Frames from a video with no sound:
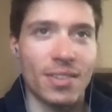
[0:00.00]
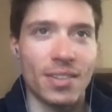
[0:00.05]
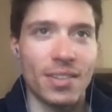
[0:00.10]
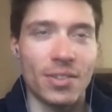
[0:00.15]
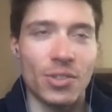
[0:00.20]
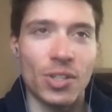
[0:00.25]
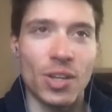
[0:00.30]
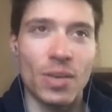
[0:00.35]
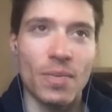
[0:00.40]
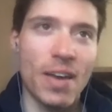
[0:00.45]

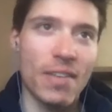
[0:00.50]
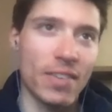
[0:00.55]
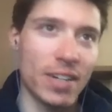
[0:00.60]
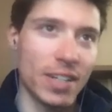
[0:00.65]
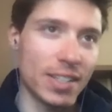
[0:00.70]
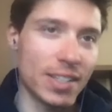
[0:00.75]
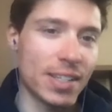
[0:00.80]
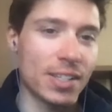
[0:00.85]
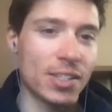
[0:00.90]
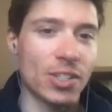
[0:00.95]
some
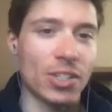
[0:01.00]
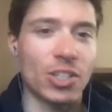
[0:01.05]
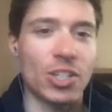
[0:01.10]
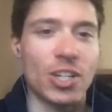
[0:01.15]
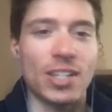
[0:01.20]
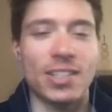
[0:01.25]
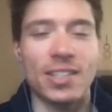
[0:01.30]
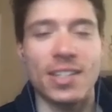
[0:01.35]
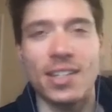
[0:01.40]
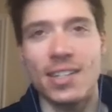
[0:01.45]
evidence that
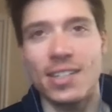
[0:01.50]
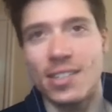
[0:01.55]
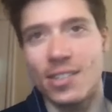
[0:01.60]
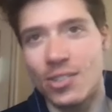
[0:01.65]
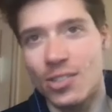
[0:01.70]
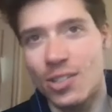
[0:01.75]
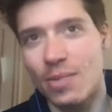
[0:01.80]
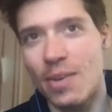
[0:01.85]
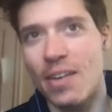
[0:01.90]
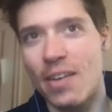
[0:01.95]
suggests this,
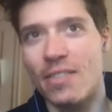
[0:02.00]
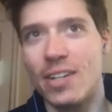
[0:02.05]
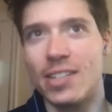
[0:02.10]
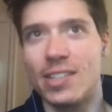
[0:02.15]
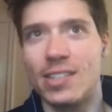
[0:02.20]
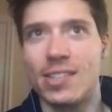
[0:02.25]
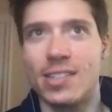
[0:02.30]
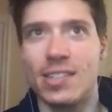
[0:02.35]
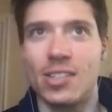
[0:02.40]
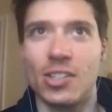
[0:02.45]
there's some
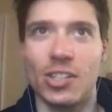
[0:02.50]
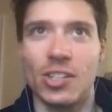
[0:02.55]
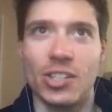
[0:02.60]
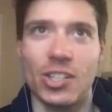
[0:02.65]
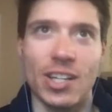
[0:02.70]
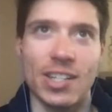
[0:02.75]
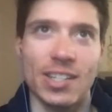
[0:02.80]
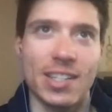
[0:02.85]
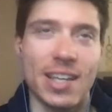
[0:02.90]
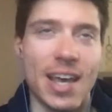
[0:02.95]
evidence that
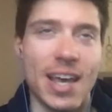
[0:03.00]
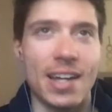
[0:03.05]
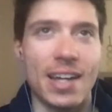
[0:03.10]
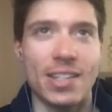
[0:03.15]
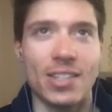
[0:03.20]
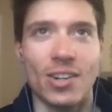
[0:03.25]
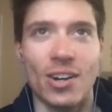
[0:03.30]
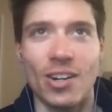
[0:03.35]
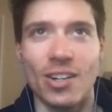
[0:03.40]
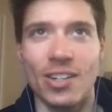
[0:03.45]
suggests that.
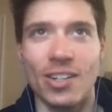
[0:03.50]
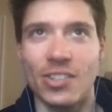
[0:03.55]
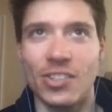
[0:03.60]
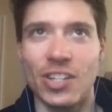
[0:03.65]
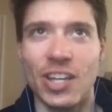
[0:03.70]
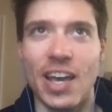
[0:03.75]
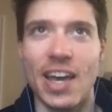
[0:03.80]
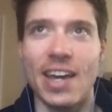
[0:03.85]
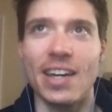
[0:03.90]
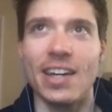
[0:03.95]
It's hard to
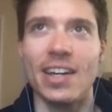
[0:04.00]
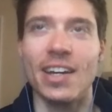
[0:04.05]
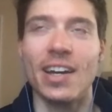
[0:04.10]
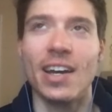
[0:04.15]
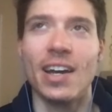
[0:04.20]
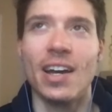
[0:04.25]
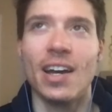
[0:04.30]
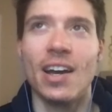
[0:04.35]
say.